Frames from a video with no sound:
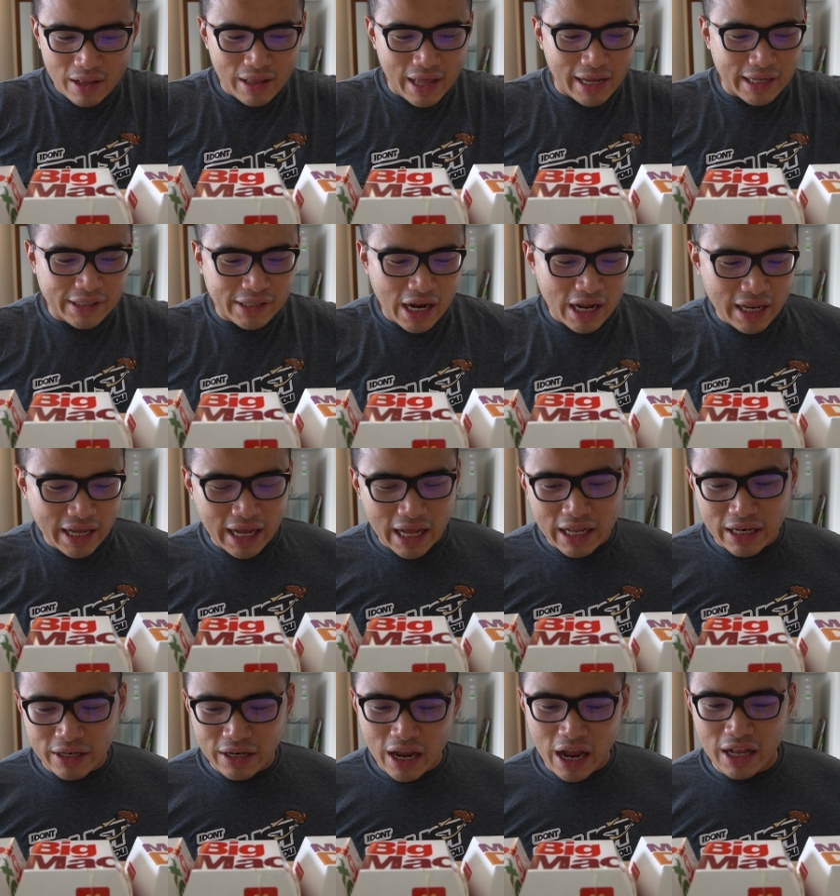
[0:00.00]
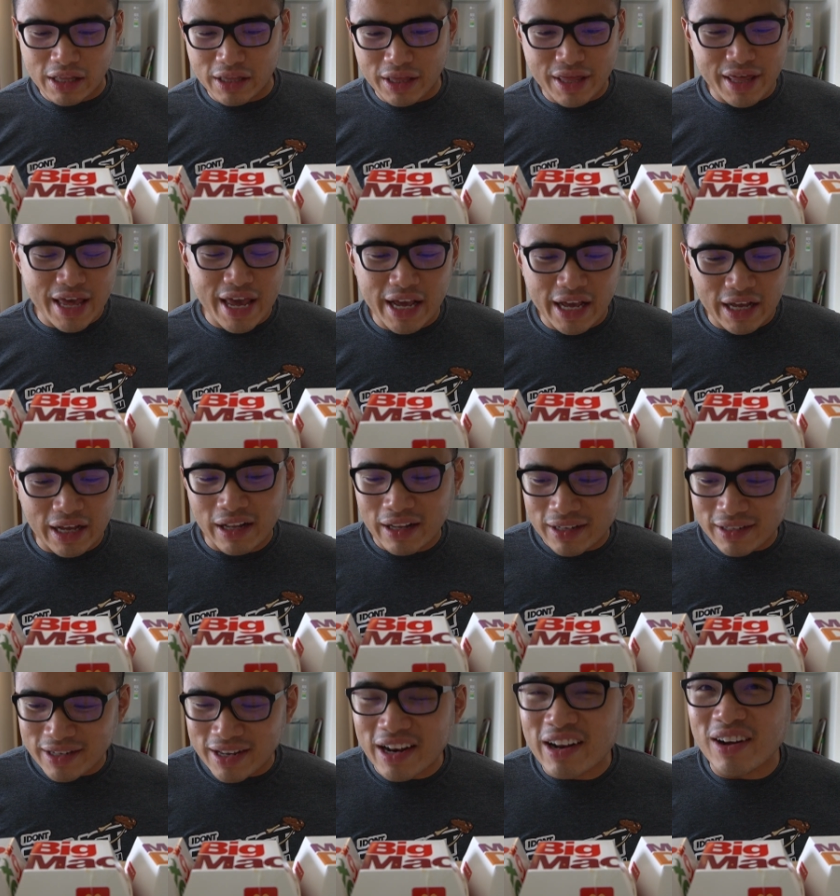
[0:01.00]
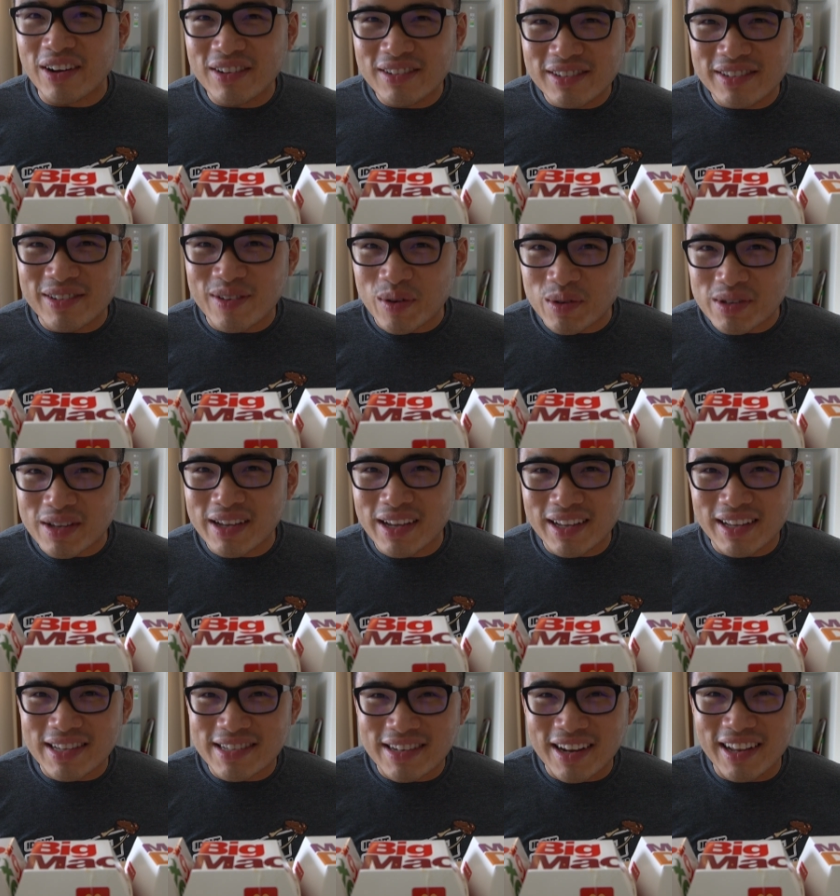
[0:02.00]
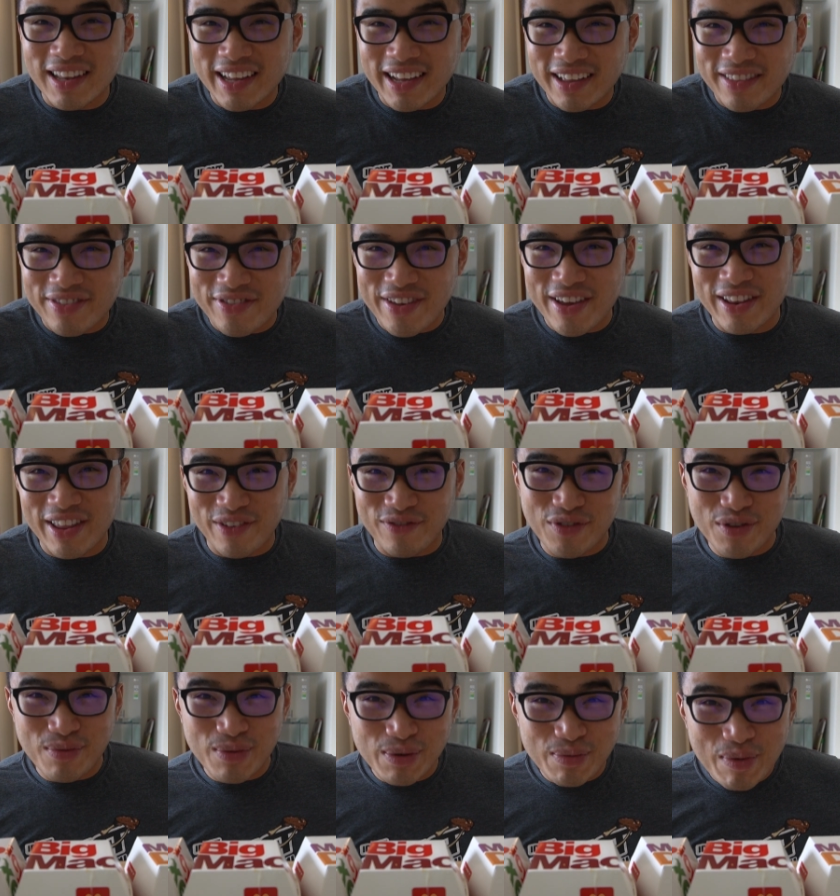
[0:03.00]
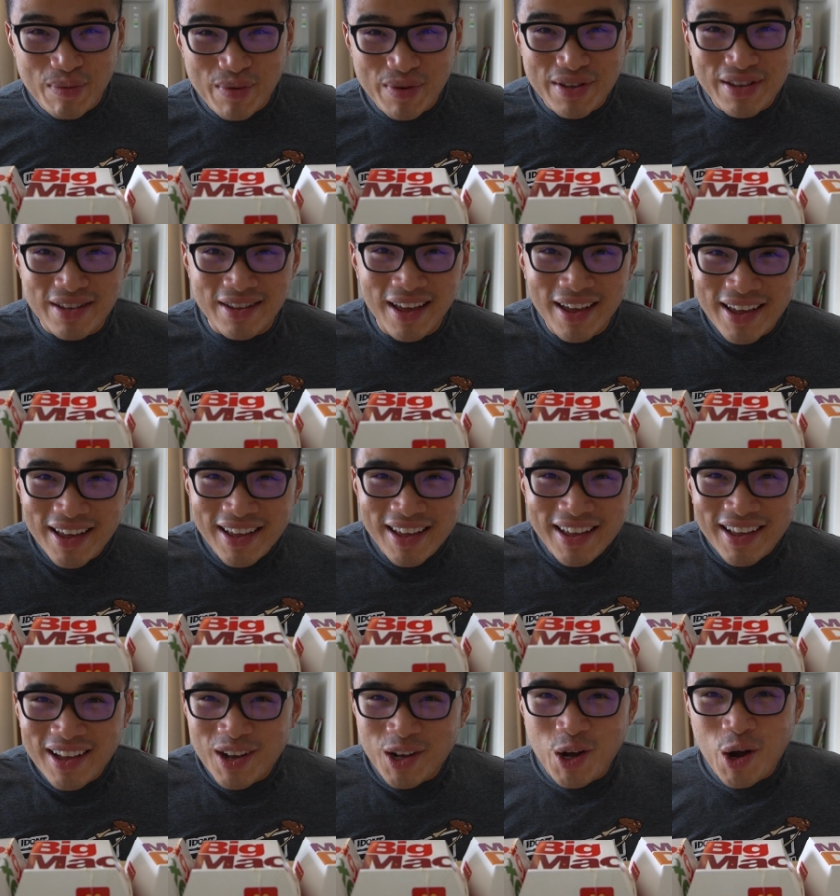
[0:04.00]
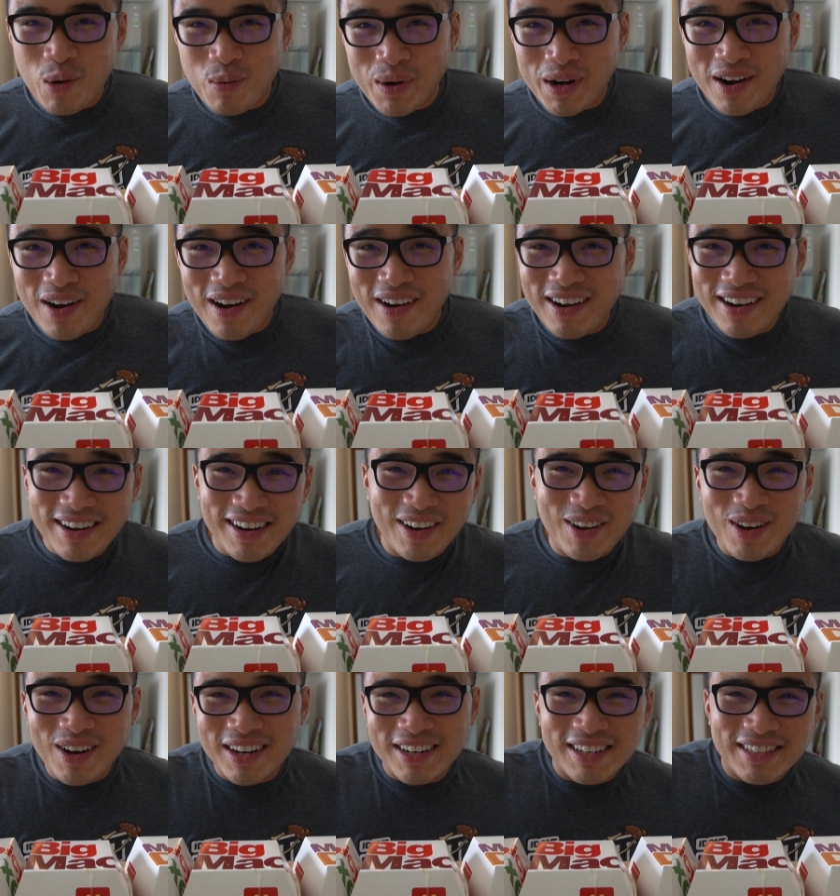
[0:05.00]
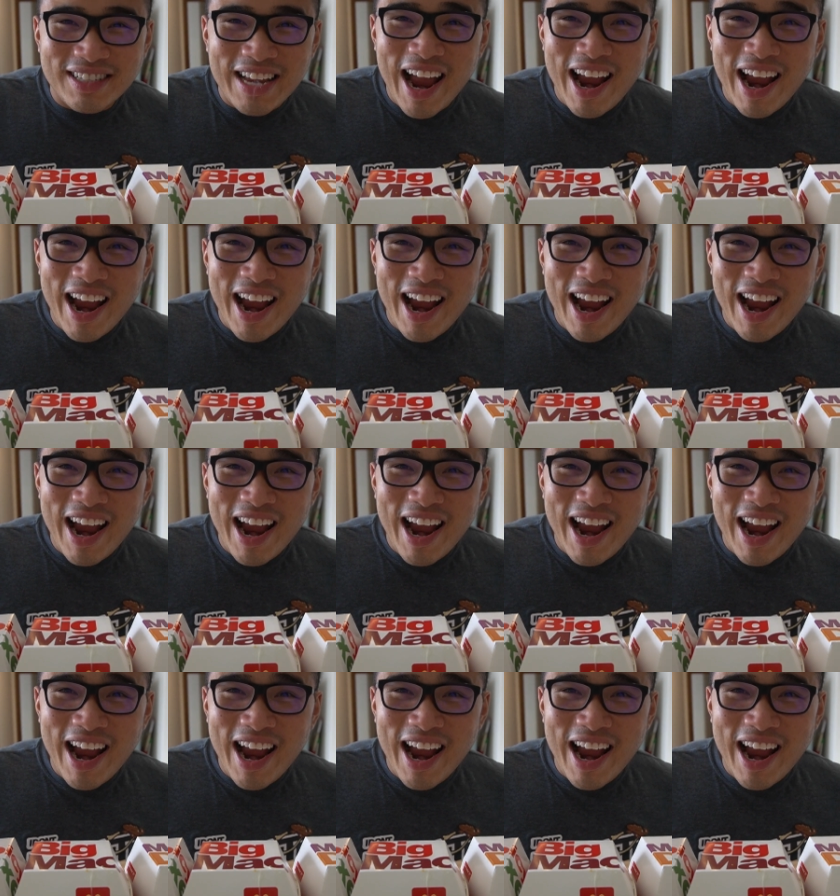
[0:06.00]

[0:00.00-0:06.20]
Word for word: Like it's not like a, a thing. You know, you know what I'm saying? It's not like a thing. Like Vietnamese people eat cobra heart or.